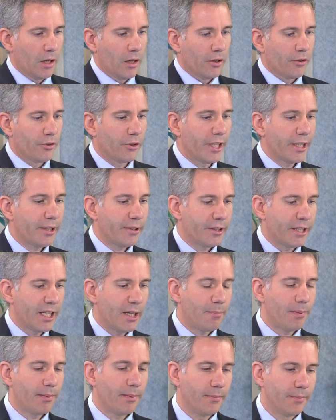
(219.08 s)
The next
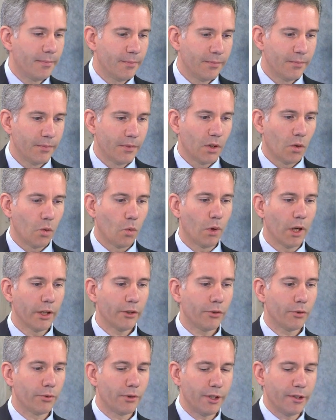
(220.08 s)
step was
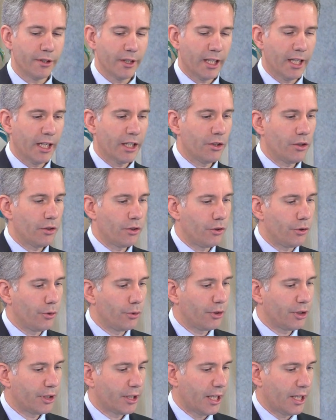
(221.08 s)
to design
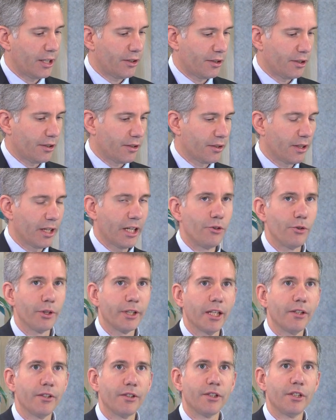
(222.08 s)
use cases, and you
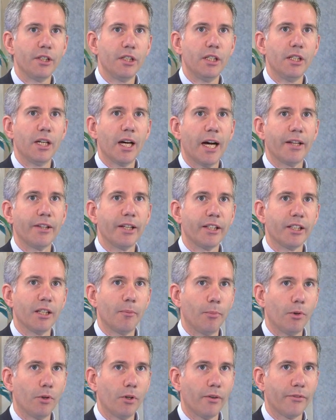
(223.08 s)
can see an
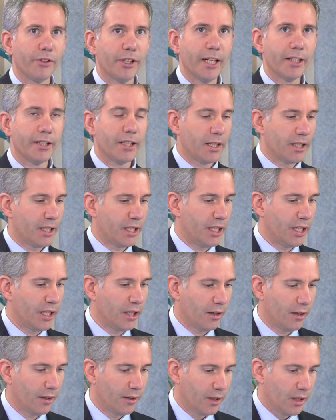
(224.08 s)
example of that
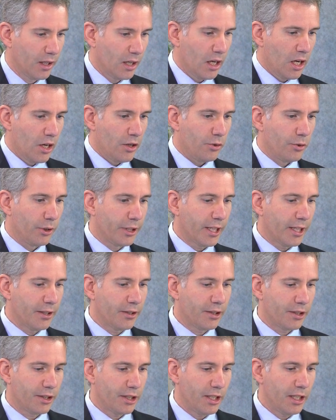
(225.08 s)
here. You can
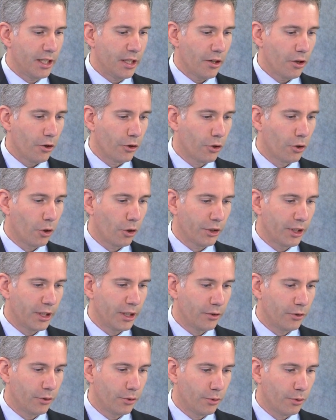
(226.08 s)
see,
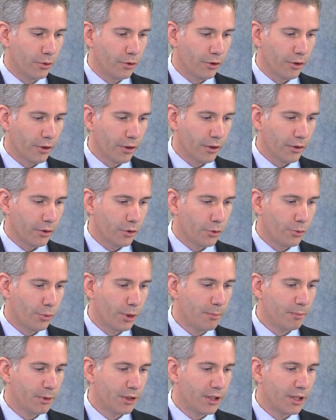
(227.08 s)
according to the
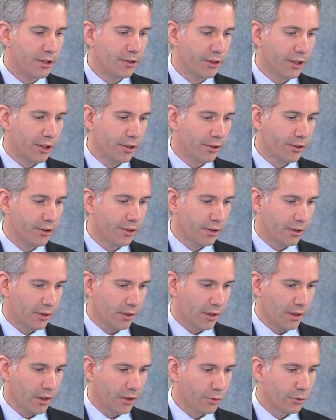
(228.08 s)
trip distance
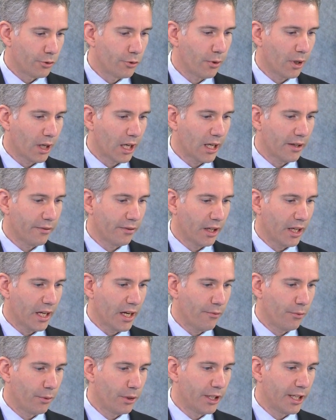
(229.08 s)
you drive
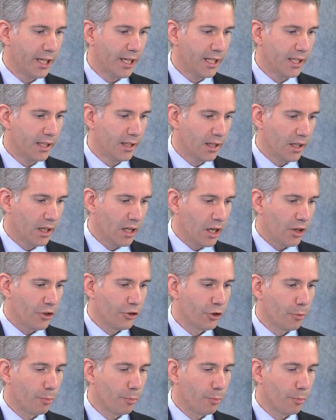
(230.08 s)
every day, the